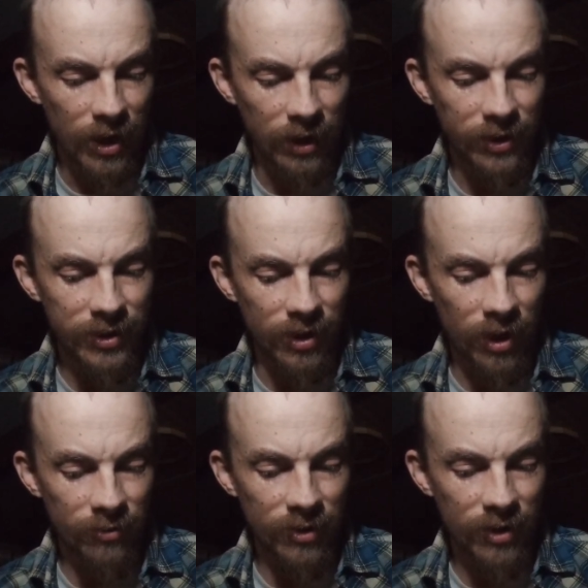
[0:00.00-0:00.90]
At least a
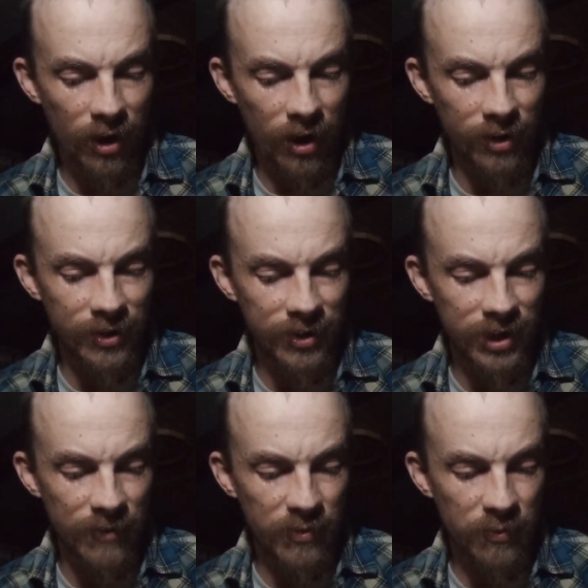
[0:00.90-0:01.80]
hundred cars had
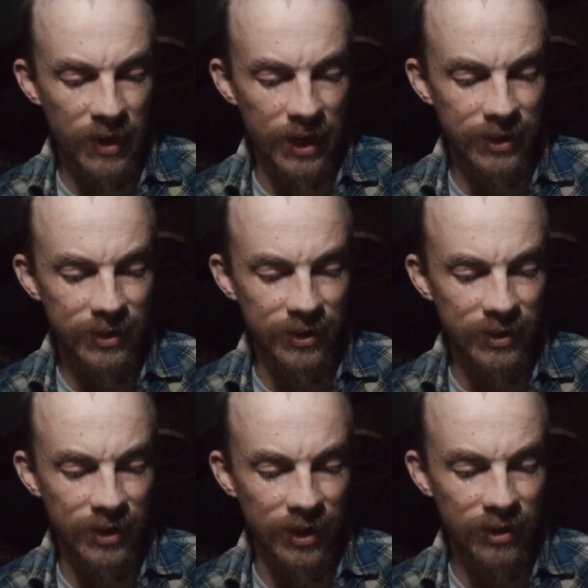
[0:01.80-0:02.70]
zipped past, he
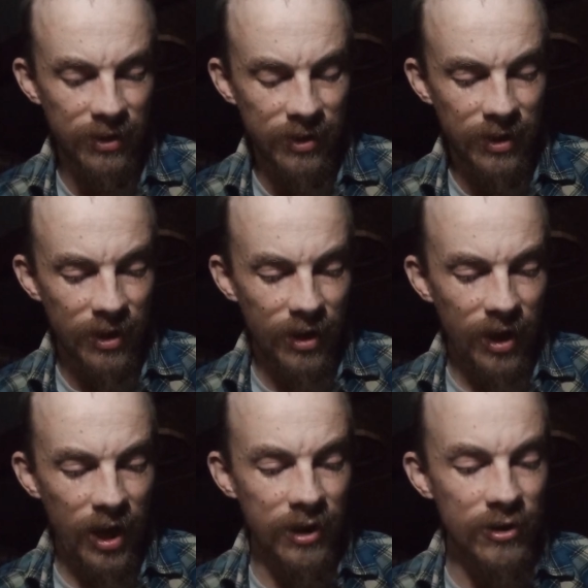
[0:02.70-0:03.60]
said.
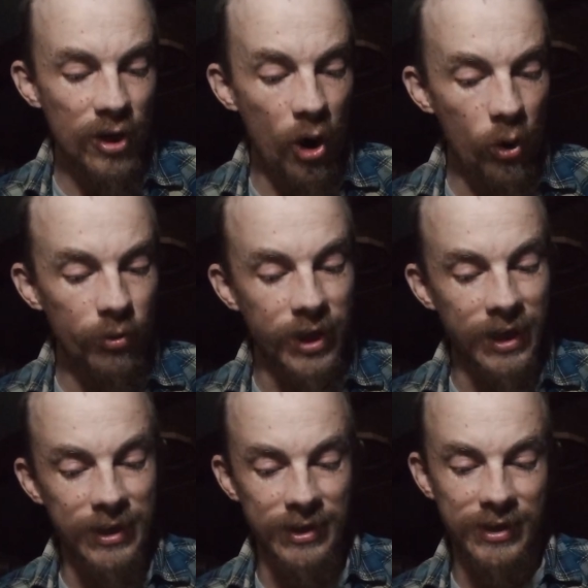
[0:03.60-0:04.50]
I know they
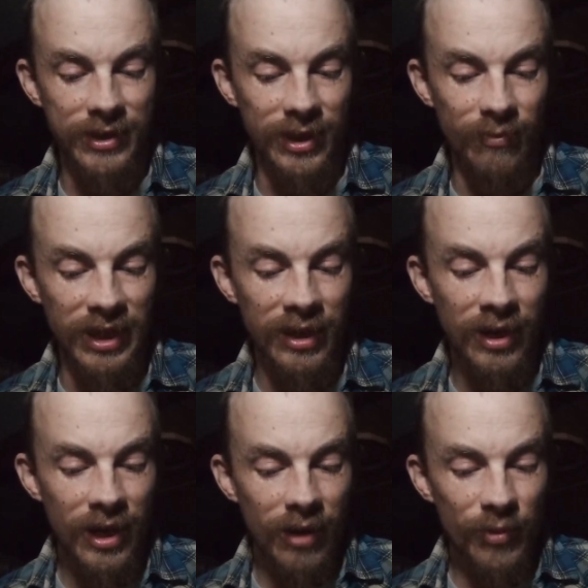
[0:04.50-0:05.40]
could see me
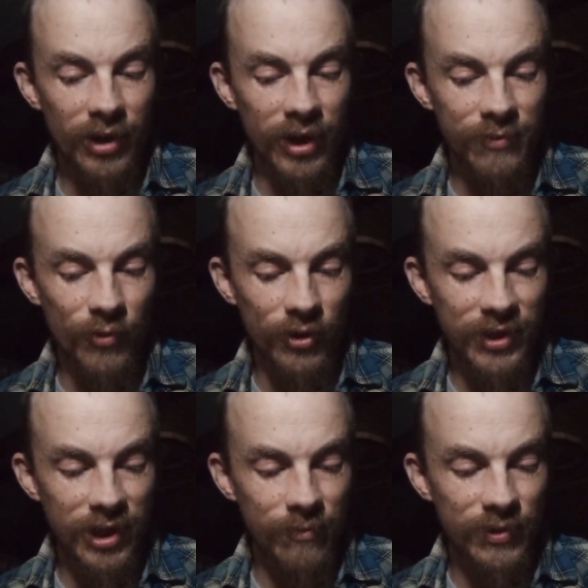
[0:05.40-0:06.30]
because
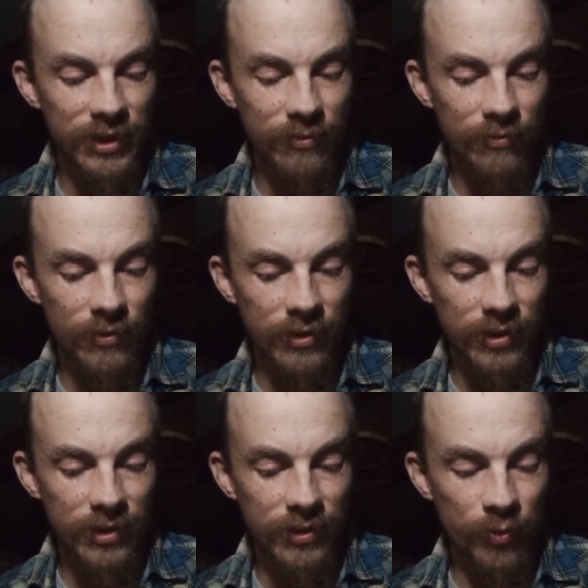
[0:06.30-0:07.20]
most of them s-
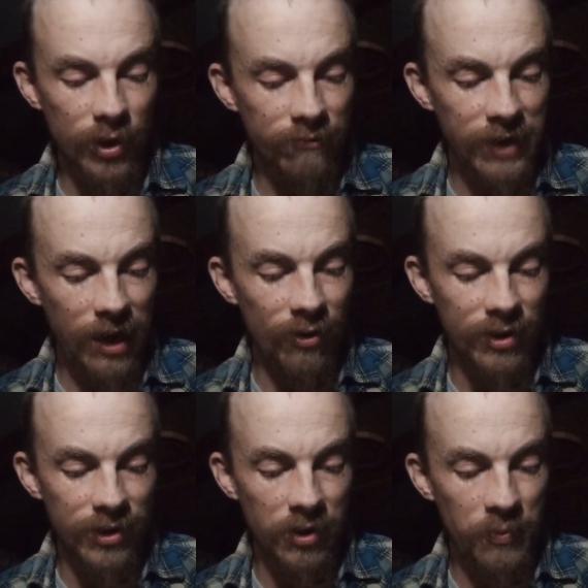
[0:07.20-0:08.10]
swerved out
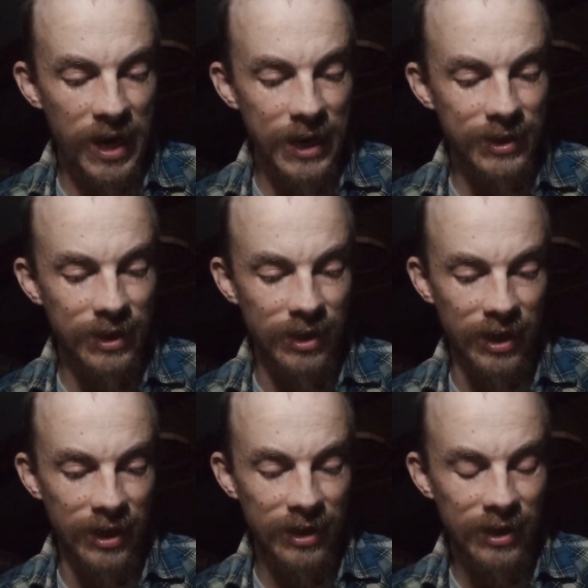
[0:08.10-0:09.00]
into the passing
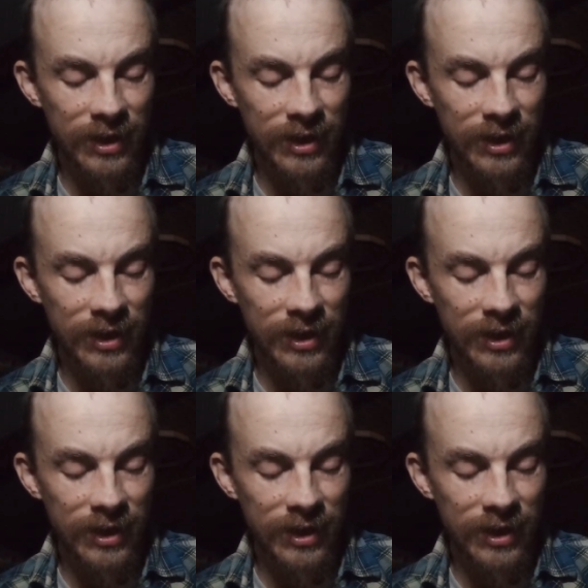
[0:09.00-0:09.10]
lane